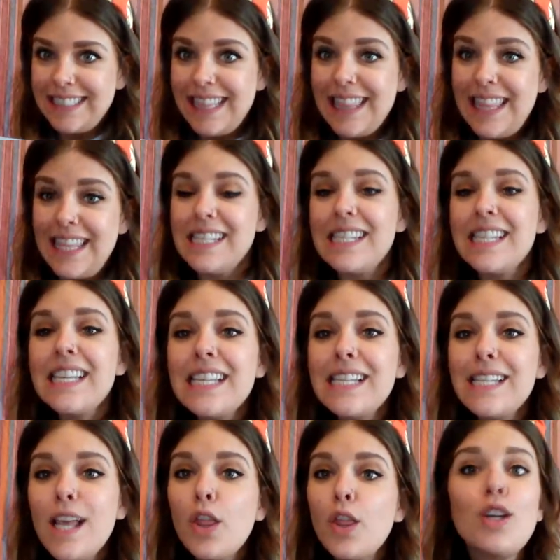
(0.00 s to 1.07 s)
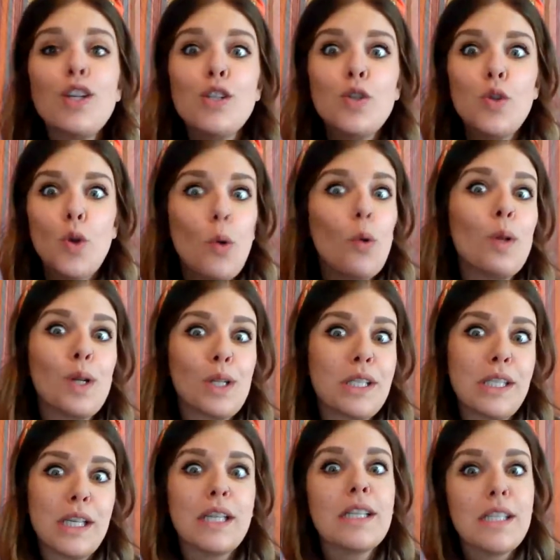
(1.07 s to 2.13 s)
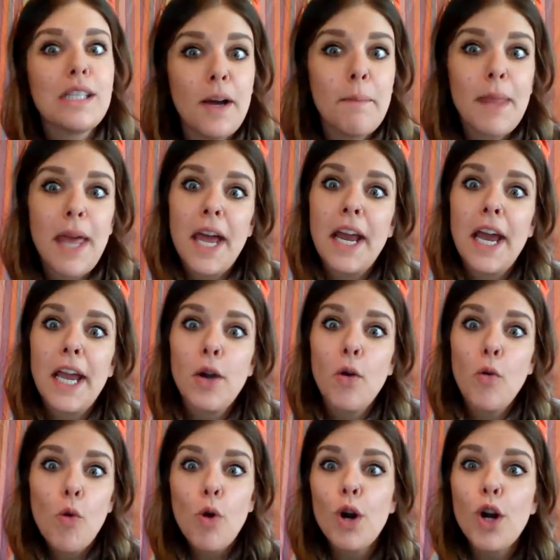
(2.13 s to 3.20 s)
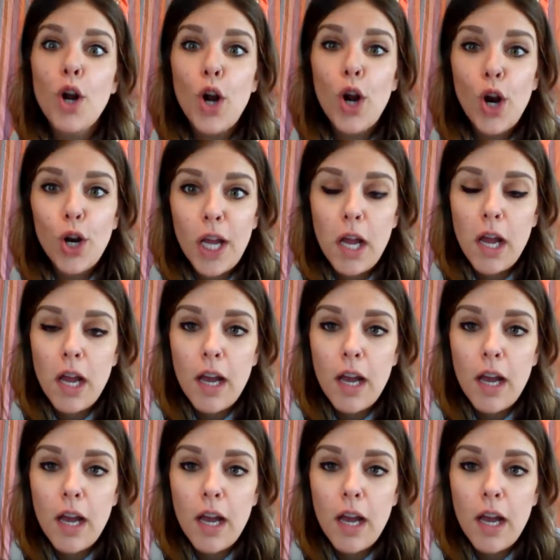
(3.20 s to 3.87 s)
This is the solar system that I ordered.